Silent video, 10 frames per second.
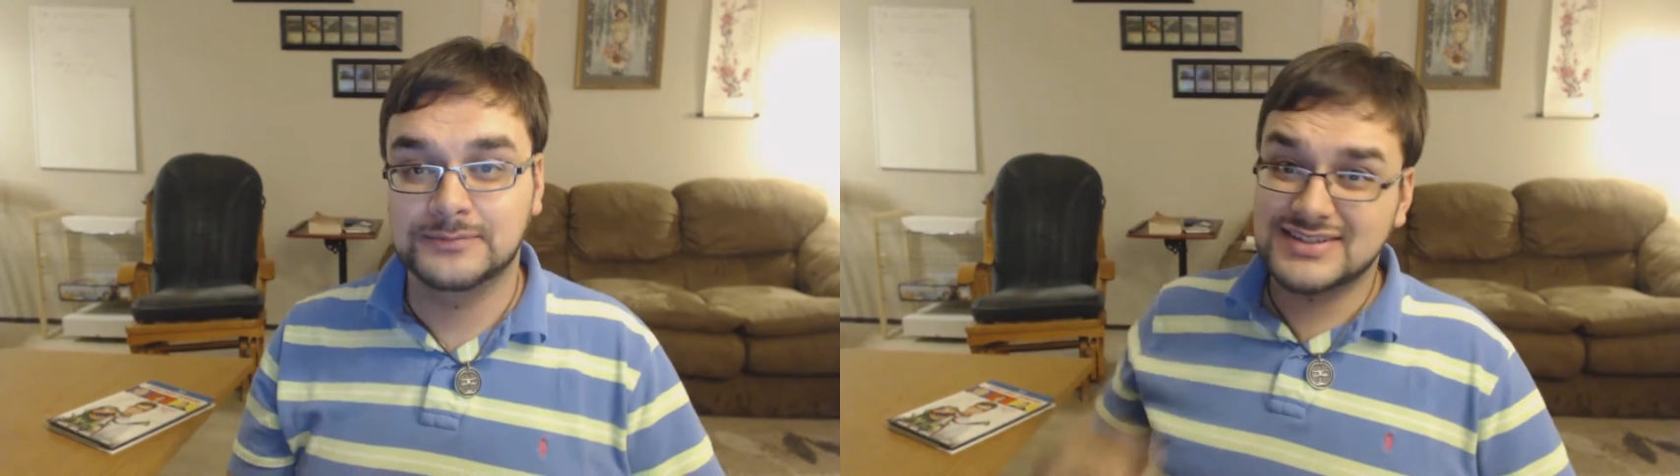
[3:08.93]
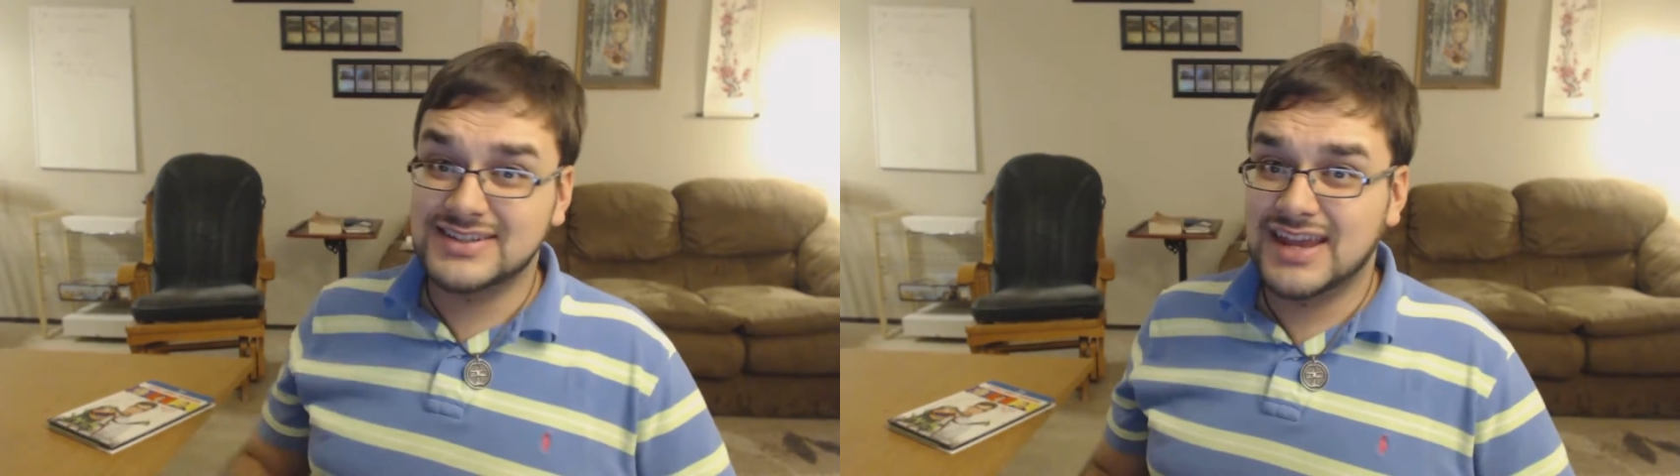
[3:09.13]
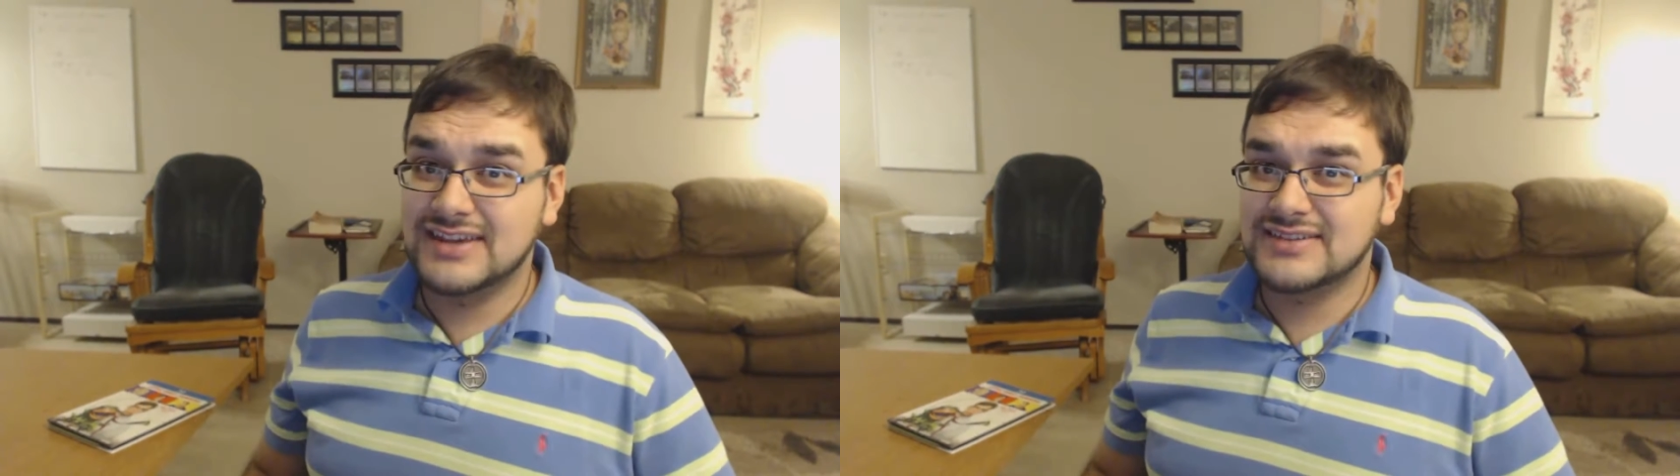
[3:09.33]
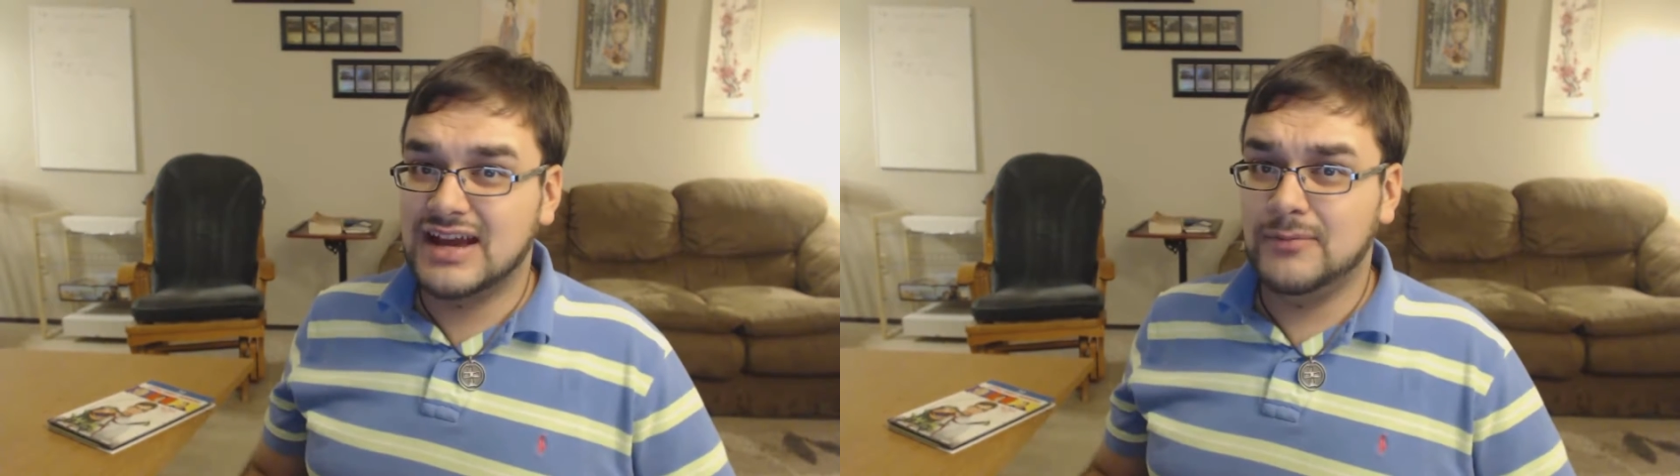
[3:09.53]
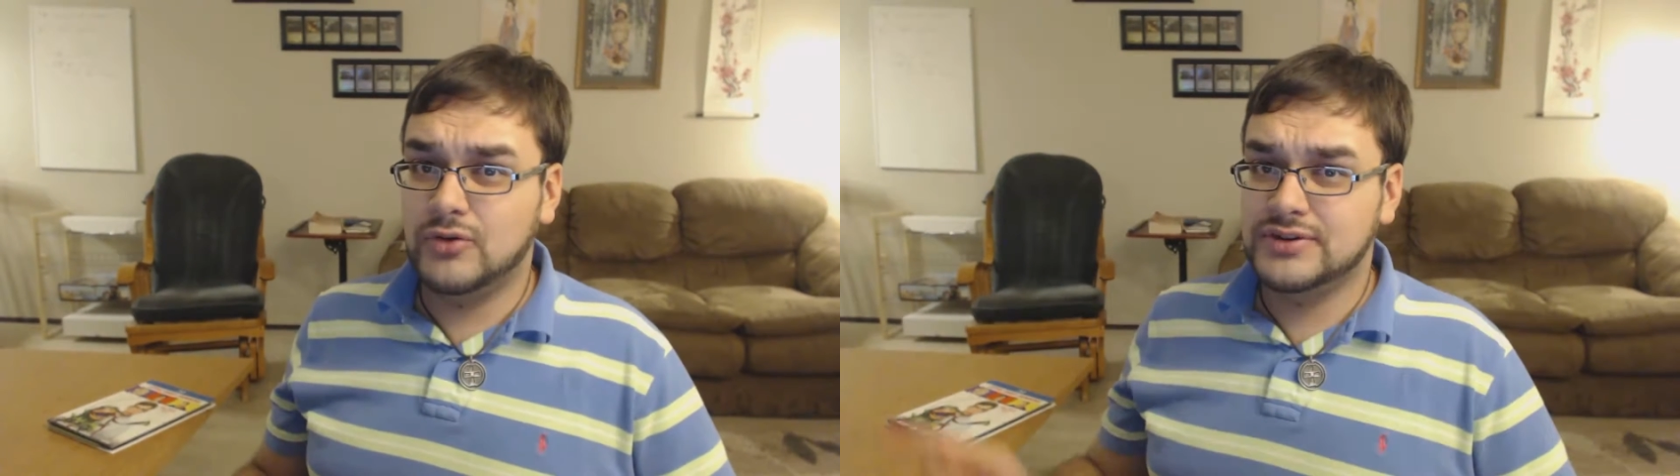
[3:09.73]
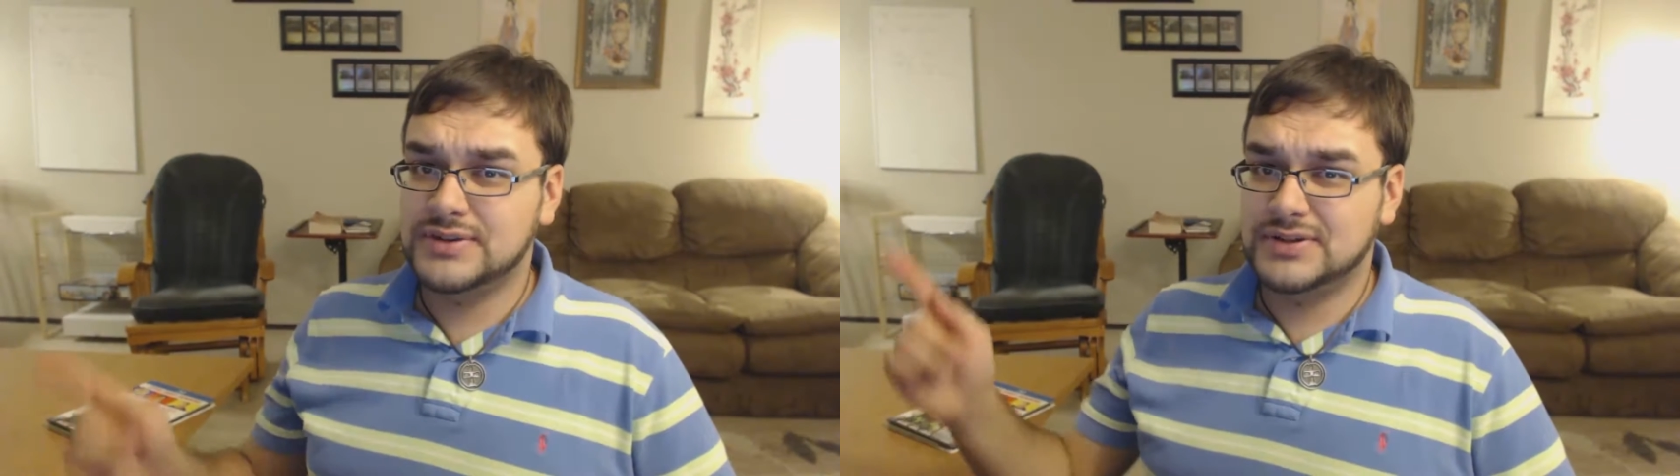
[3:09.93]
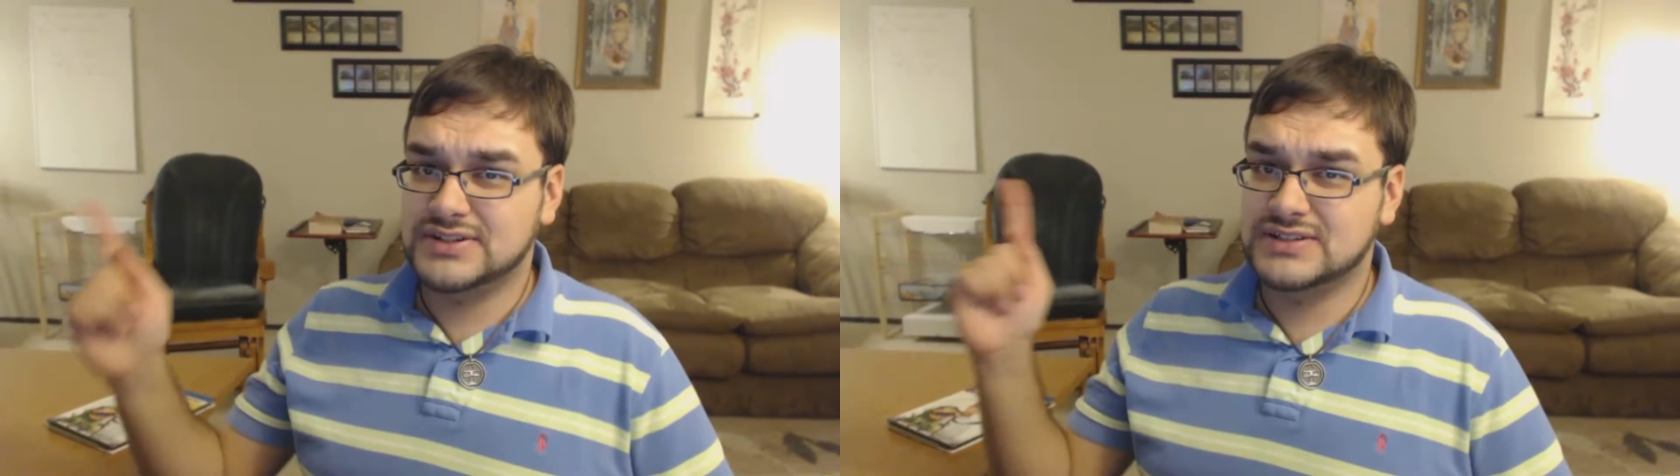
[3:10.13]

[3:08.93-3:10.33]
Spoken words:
Just in case, I'm going to put a